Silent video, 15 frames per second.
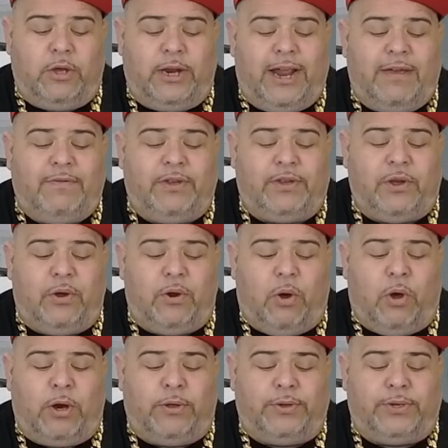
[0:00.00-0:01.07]
You can have this go to
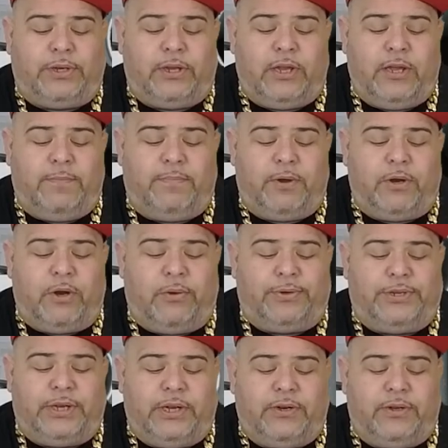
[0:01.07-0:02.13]
auto sleep, no
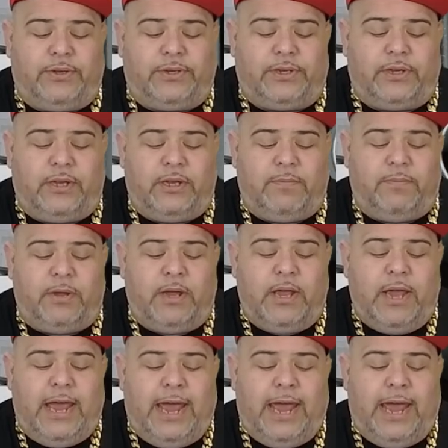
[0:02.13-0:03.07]
signal sleep,